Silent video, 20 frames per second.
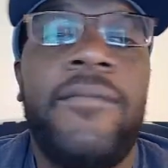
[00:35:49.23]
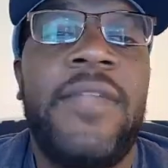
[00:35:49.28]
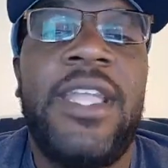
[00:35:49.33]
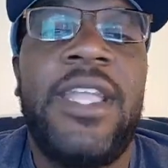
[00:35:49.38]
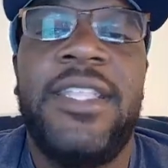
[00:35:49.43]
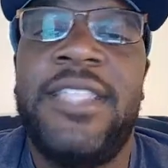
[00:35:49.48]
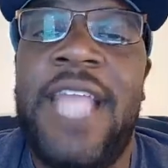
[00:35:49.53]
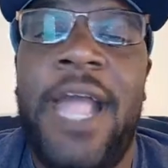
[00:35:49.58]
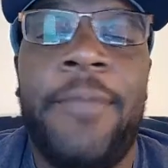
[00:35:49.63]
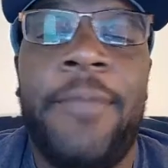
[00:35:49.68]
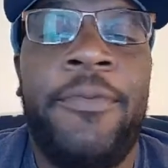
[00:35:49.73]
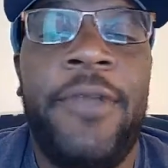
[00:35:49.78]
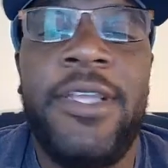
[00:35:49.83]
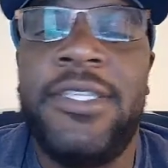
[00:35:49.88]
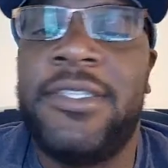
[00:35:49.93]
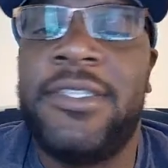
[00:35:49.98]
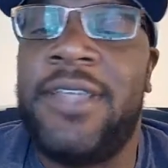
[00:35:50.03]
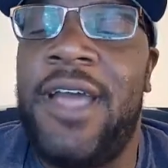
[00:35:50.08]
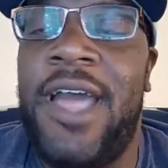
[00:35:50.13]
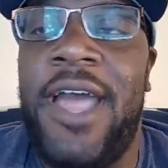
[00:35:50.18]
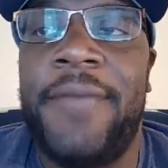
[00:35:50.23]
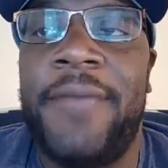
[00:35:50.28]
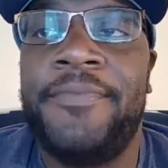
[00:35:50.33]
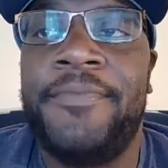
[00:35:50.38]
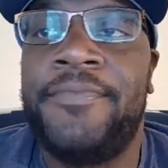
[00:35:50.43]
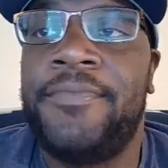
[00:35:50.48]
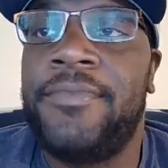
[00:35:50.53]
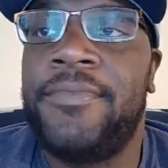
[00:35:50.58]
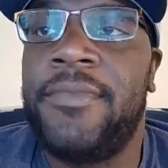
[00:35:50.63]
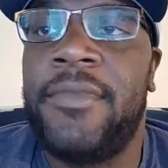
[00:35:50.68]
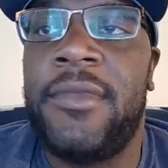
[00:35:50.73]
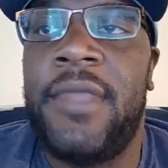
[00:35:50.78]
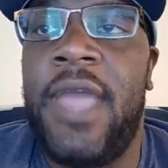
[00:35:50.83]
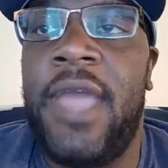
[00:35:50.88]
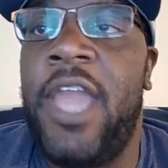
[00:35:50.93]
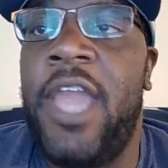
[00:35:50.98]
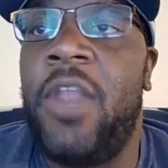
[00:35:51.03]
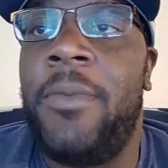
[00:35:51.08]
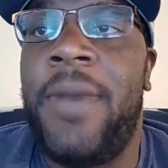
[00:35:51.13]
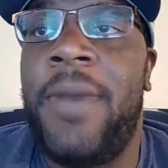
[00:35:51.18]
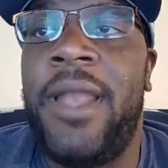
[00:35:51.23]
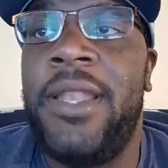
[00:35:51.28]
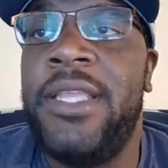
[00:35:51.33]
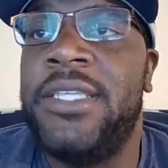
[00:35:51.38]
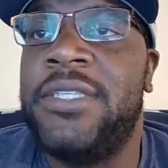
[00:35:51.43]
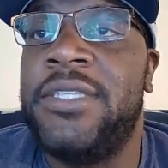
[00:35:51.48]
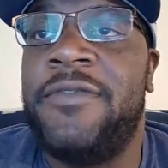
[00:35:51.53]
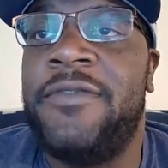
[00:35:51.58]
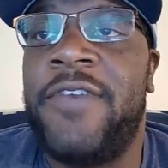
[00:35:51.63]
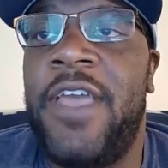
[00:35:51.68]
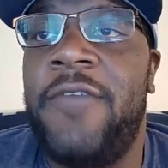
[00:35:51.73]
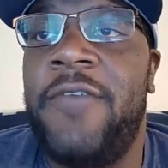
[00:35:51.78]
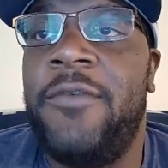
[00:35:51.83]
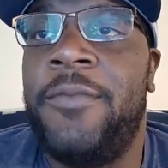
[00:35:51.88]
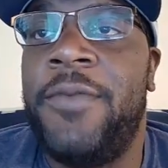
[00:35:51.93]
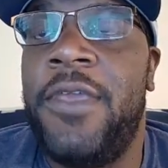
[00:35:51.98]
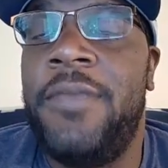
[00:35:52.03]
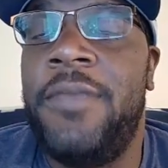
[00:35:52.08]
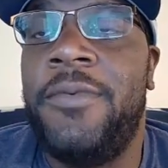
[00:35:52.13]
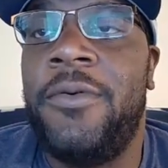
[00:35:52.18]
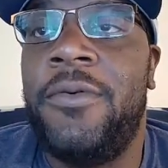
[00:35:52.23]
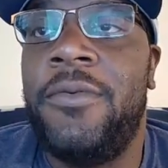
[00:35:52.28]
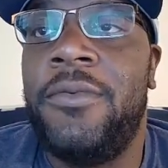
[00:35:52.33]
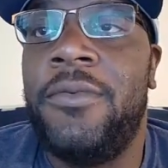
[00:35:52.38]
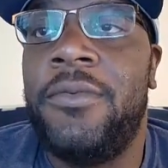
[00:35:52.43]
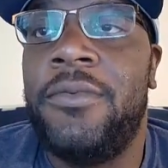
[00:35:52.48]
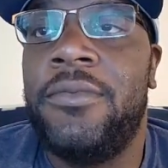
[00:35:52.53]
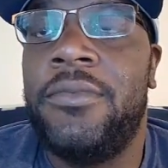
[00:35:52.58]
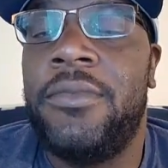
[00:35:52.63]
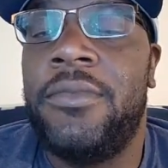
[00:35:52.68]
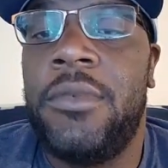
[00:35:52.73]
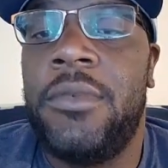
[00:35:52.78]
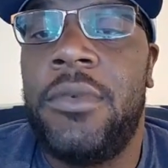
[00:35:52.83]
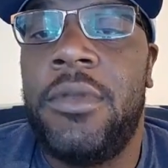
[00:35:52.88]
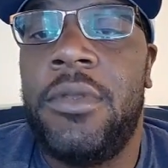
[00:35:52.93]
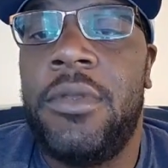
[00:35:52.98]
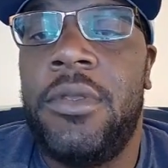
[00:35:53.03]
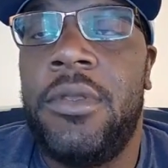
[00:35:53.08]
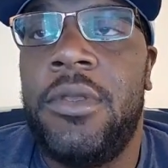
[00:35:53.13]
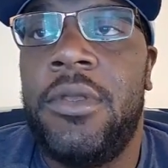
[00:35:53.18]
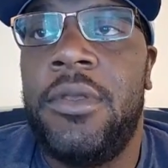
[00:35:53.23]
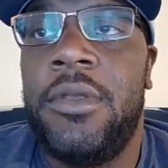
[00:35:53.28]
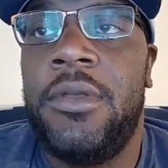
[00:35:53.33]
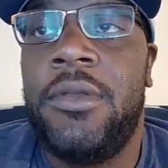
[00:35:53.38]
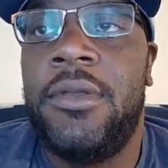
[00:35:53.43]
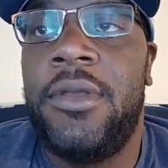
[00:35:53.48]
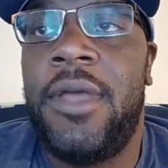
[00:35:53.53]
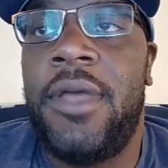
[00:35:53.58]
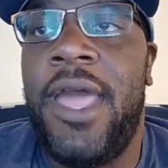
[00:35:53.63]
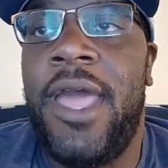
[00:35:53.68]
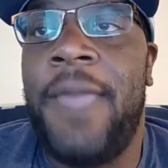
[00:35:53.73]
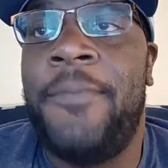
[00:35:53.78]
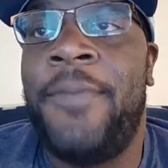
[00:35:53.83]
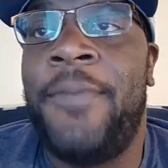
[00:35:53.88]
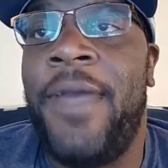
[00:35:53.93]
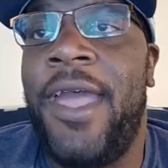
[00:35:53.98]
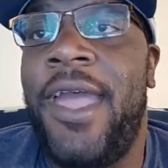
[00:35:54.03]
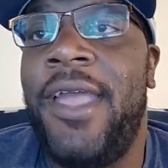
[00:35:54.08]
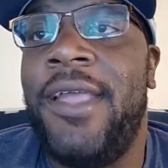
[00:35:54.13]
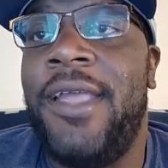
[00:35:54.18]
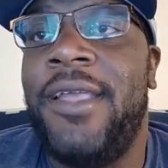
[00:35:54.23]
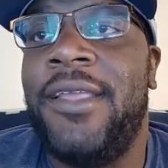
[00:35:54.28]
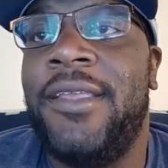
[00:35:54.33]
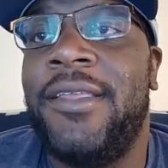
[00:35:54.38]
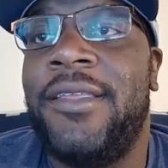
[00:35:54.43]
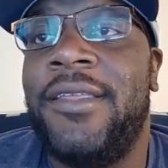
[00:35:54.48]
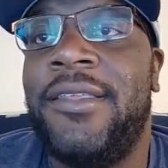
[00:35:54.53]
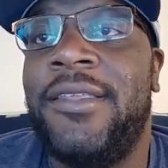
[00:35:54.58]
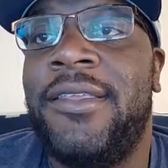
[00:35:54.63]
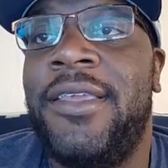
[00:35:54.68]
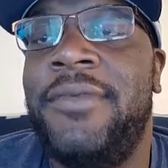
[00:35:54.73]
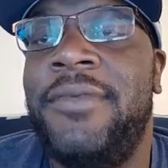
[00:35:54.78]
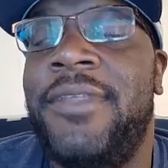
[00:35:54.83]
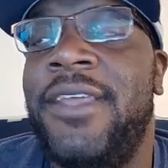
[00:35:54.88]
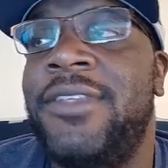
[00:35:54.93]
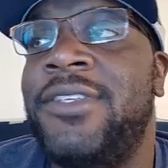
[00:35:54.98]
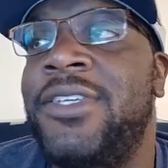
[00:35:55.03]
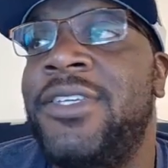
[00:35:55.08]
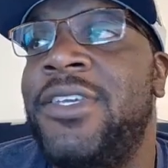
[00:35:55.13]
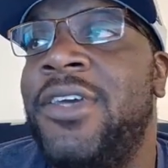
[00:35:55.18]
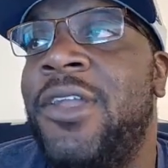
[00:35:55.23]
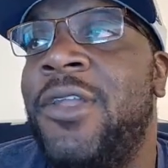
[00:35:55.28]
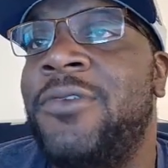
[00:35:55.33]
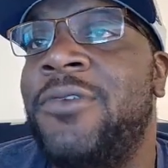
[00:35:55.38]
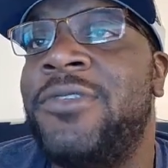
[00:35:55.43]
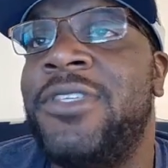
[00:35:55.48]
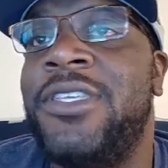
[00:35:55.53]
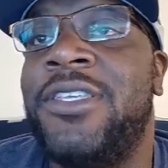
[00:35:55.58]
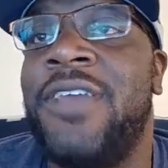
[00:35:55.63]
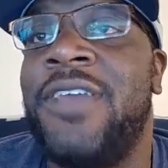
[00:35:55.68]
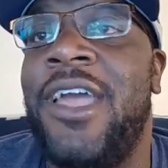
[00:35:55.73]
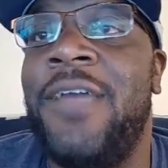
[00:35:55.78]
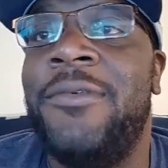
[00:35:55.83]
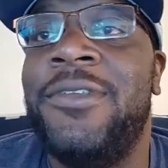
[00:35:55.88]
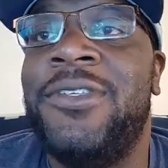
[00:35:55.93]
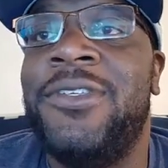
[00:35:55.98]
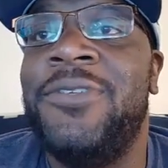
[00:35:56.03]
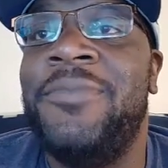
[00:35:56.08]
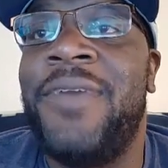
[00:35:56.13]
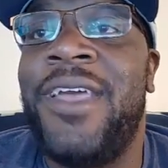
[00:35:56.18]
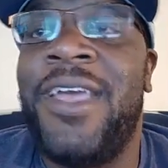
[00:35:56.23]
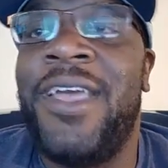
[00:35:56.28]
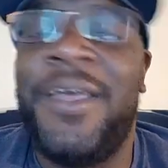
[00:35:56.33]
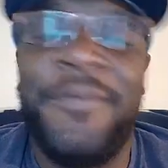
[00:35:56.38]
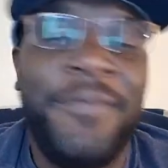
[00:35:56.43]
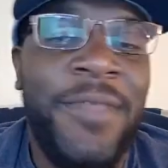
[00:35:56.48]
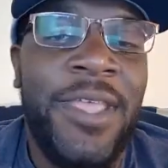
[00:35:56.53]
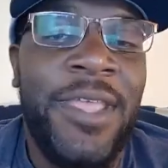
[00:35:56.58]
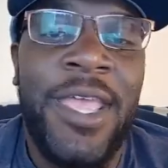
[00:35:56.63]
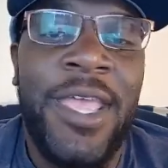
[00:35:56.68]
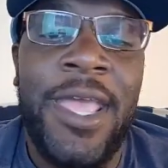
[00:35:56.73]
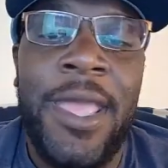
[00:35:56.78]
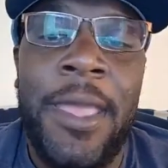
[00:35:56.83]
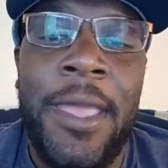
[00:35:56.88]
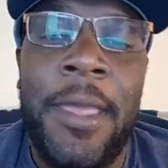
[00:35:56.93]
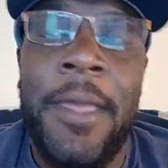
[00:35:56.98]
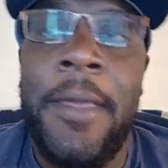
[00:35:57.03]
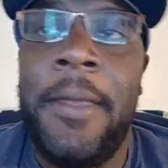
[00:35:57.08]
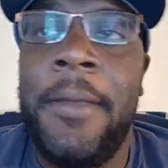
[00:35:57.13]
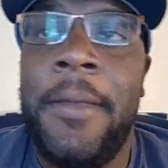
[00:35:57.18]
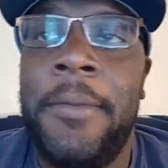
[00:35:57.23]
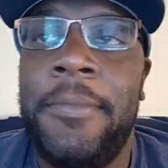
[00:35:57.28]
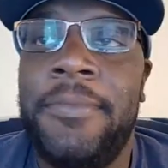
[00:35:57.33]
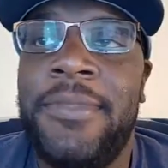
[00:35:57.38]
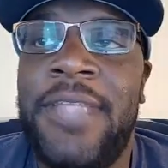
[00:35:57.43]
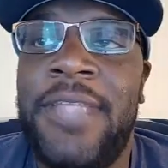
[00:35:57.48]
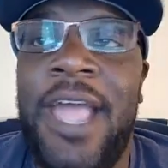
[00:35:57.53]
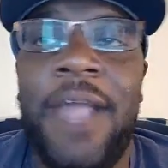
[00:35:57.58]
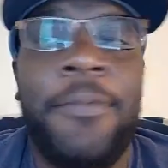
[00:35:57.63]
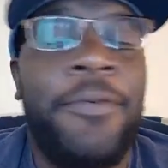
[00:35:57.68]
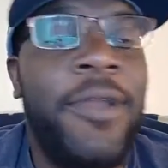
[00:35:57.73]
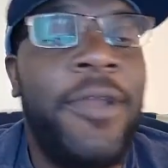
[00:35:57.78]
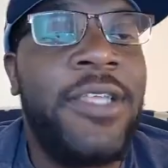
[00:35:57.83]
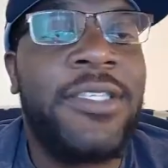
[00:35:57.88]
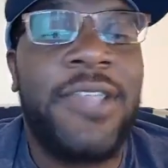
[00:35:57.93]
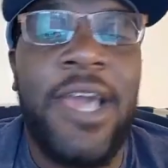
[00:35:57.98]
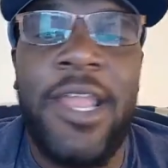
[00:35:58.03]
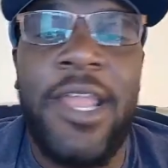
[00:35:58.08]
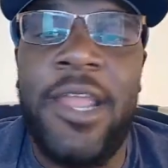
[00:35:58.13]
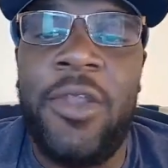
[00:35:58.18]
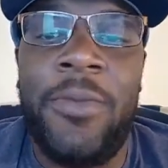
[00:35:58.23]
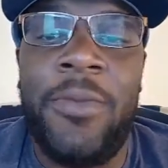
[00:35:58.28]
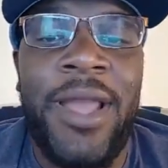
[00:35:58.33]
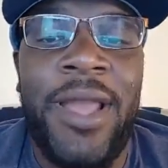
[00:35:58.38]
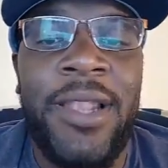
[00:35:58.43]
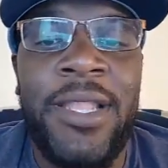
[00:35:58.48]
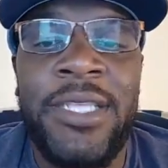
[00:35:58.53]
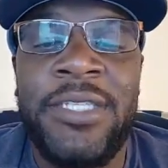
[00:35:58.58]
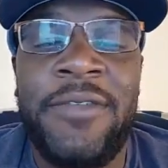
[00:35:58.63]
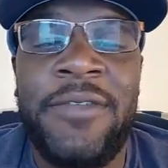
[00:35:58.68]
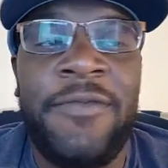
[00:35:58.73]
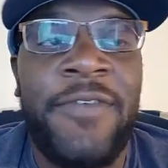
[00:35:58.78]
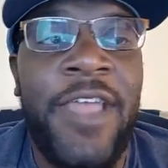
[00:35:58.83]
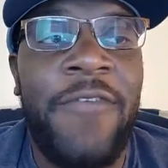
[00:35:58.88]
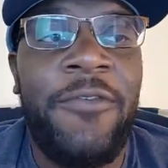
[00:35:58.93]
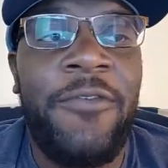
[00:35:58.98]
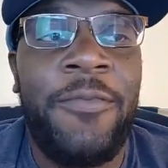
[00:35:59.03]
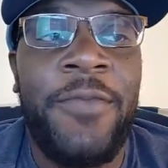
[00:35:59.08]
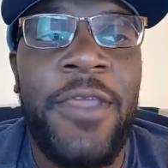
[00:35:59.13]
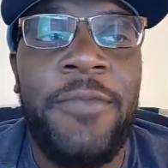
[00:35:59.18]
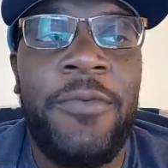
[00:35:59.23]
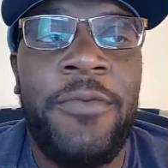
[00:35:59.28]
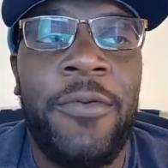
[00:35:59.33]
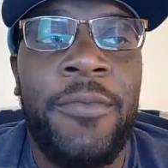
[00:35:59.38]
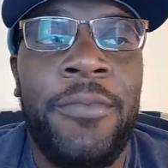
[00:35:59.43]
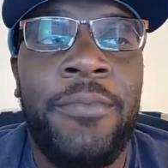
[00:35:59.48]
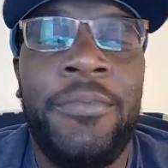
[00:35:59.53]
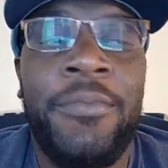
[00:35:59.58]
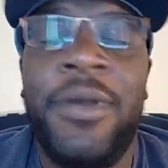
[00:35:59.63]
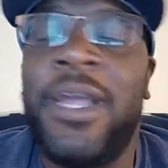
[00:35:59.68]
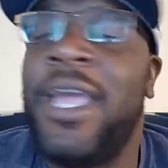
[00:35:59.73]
Dak Prescott ain't on my list of favorite people. Hey, Pat, keep that GLOCK with you, man. Dak Prescott ain't on my list of favorite people, but